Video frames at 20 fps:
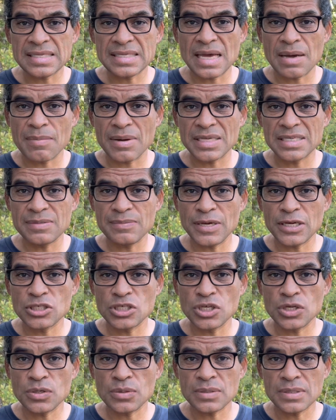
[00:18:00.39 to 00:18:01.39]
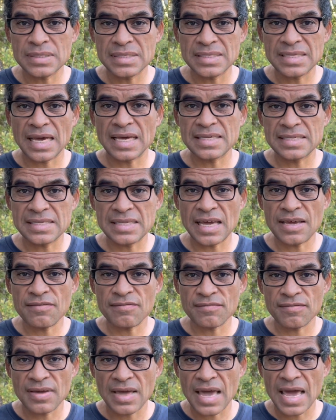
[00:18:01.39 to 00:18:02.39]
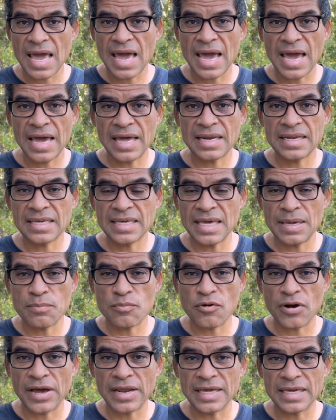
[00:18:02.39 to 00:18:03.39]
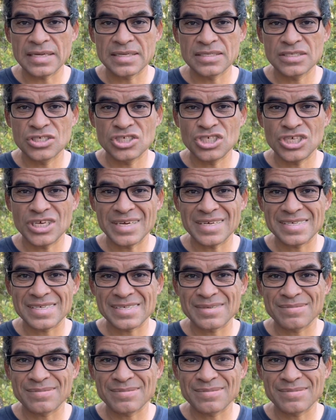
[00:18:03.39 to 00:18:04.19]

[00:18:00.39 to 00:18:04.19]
time I speak to you, stay safe and keep riding. Cheers.